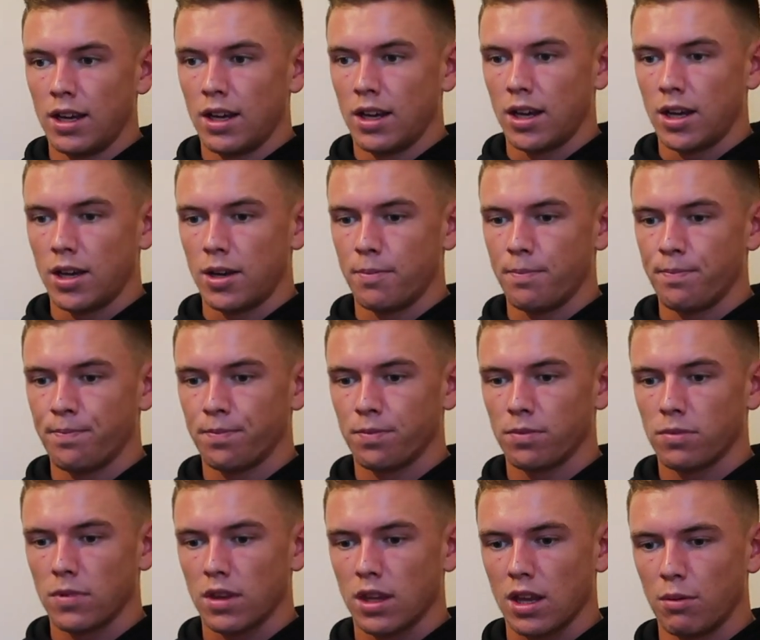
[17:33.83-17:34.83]
I'm
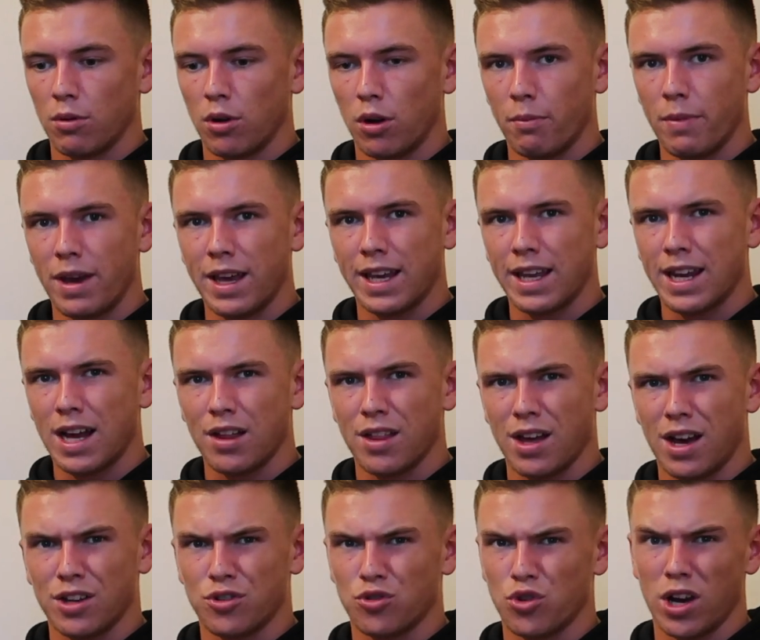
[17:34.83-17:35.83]
not making out
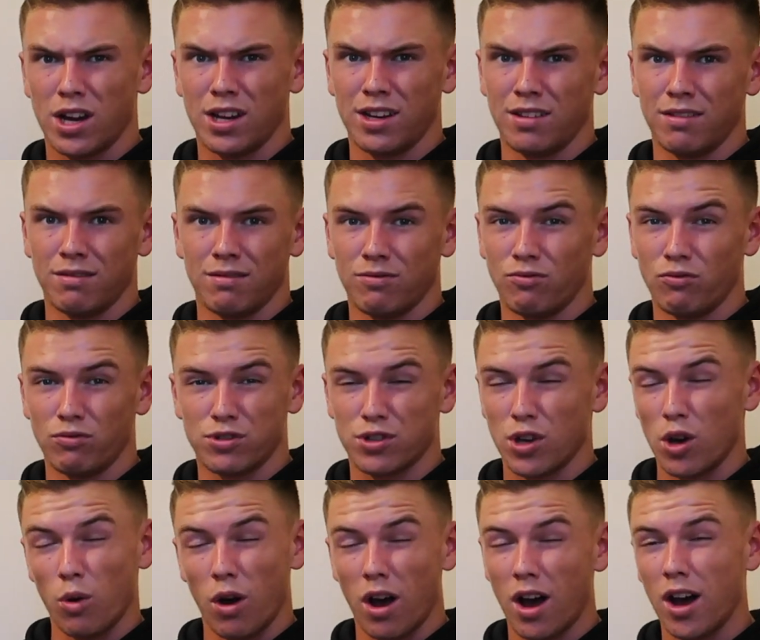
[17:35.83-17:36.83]
that I train
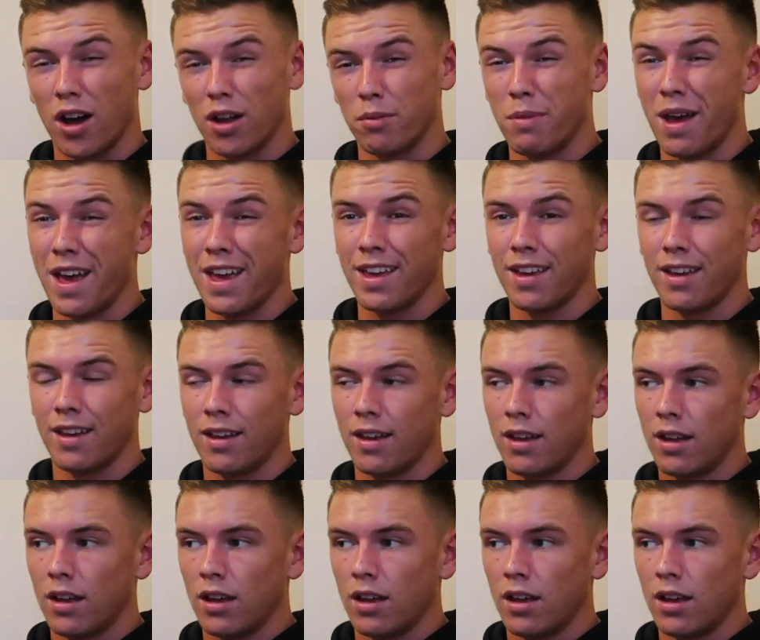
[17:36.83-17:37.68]
so hard, mate.